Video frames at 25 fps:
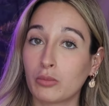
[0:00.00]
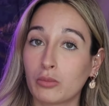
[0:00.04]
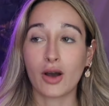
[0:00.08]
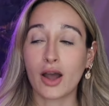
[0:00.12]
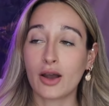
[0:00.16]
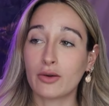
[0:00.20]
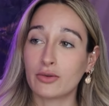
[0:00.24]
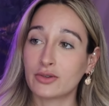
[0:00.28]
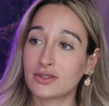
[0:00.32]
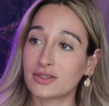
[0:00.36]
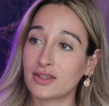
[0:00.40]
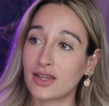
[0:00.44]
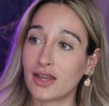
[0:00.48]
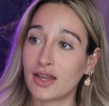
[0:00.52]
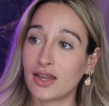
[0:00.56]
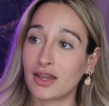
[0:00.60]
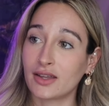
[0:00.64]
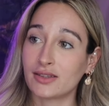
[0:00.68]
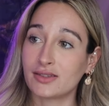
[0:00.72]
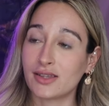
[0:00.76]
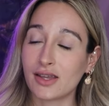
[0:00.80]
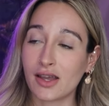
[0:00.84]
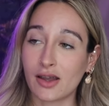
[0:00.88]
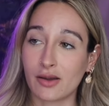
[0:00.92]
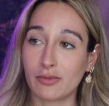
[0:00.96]
I was
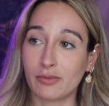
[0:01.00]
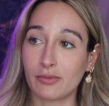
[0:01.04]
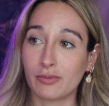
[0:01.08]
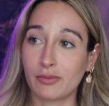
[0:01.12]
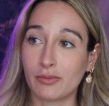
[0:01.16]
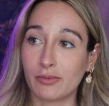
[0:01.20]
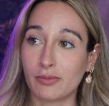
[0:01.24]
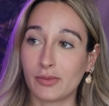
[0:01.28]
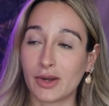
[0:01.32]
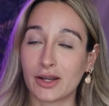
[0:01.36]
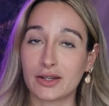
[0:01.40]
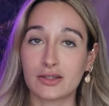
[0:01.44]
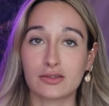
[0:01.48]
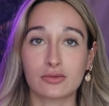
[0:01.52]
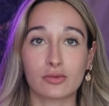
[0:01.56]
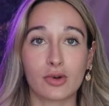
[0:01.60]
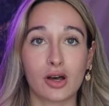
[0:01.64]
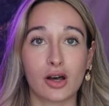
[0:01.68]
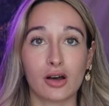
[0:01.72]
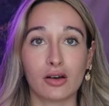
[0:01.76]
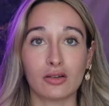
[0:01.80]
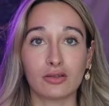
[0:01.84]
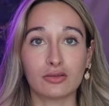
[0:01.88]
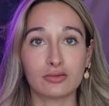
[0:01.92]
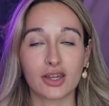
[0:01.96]
like, damn, might as
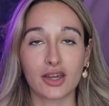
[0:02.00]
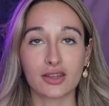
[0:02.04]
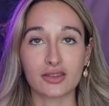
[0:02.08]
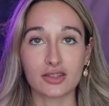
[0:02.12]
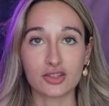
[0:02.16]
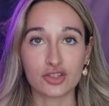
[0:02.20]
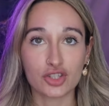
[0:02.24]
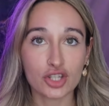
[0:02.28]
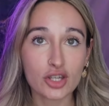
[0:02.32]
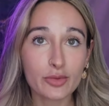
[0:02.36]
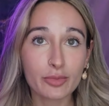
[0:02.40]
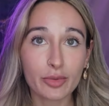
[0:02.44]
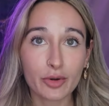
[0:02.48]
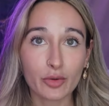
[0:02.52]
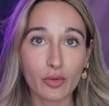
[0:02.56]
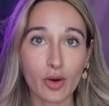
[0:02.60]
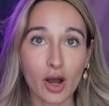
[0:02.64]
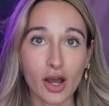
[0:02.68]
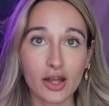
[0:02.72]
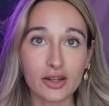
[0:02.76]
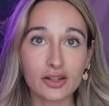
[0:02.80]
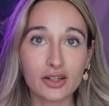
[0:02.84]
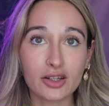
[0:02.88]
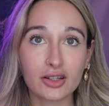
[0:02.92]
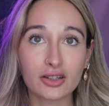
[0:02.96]
well get the cheaper
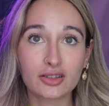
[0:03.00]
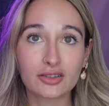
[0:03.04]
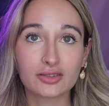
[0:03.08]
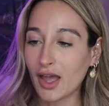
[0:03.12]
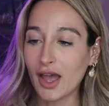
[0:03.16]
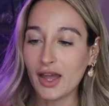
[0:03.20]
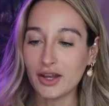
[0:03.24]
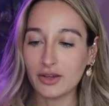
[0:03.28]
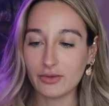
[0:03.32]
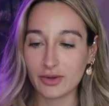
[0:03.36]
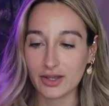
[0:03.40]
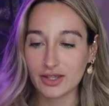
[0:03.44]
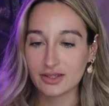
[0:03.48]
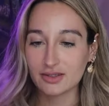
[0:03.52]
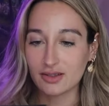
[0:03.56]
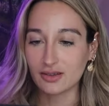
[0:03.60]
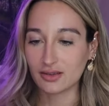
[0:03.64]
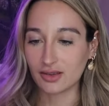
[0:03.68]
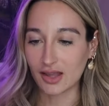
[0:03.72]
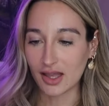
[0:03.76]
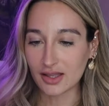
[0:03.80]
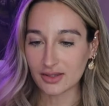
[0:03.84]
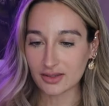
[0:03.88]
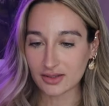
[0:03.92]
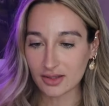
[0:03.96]
one. Anyways,
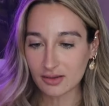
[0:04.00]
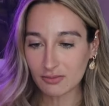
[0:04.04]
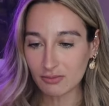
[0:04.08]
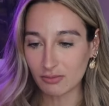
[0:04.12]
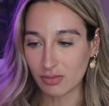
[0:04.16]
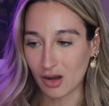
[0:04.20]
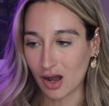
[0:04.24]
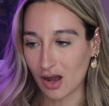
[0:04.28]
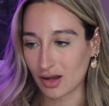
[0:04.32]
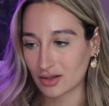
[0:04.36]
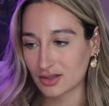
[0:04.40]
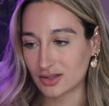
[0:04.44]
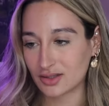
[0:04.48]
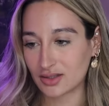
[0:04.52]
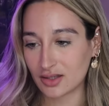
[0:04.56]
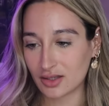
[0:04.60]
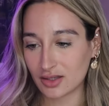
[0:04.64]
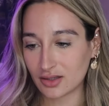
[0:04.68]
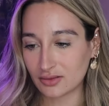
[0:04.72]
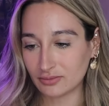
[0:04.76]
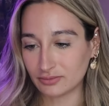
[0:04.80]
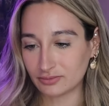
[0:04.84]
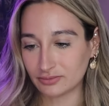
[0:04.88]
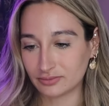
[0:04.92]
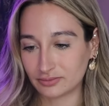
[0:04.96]
let's unbox
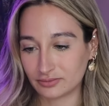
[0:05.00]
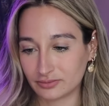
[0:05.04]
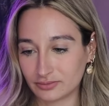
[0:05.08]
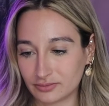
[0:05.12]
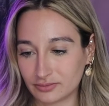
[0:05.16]
it.